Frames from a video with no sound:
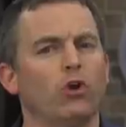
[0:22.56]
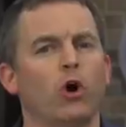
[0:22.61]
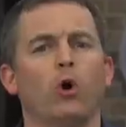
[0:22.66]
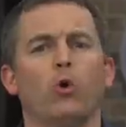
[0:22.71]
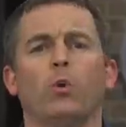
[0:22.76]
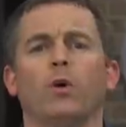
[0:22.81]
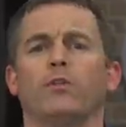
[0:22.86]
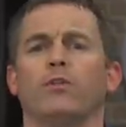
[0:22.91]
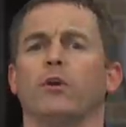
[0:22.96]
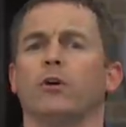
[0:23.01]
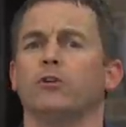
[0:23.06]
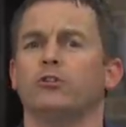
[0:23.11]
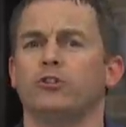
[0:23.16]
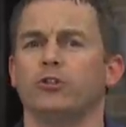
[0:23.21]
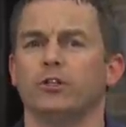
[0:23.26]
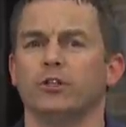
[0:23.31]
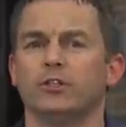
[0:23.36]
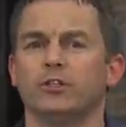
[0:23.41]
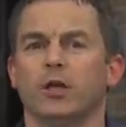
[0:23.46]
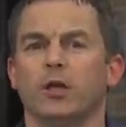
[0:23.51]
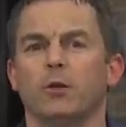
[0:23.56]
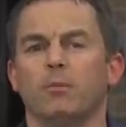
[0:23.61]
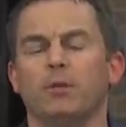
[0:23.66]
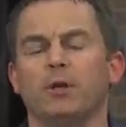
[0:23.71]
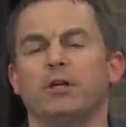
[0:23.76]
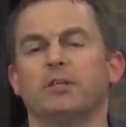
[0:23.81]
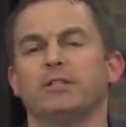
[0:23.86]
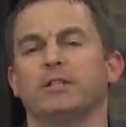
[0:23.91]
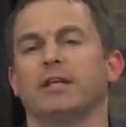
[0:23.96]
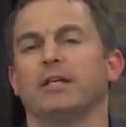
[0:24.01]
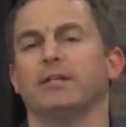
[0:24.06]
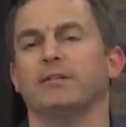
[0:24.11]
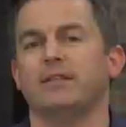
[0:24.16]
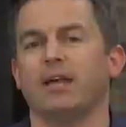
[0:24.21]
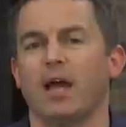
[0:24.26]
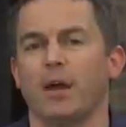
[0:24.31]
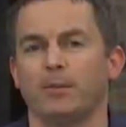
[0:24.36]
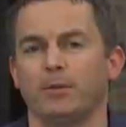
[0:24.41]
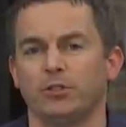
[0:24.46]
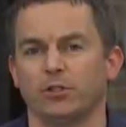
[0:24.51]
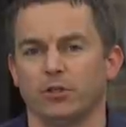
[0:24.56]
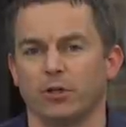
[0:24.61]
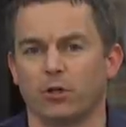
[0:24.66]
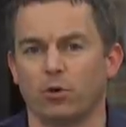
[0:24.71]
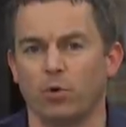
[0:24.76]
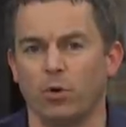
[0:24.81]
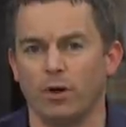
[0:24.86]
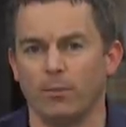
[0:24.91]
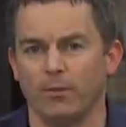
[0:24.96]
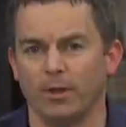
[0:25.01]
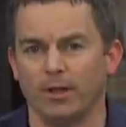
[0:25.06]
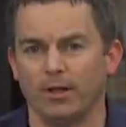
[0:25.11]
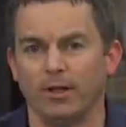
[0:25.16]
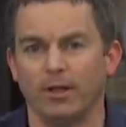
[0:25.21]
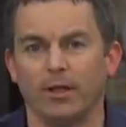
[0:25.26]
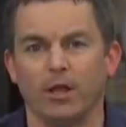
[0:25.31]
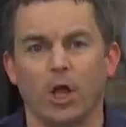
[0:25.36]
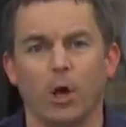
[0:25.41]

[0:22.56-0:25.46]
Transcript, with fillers: don't want those units because they can damage your equipment.